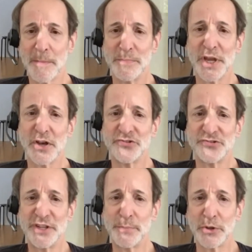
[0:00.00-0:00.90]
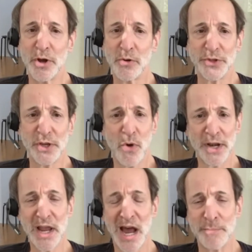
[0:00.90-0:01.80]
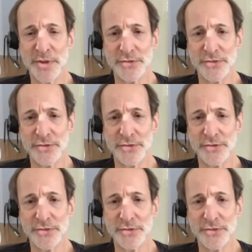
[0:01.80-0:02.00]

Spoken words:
because typically only one copy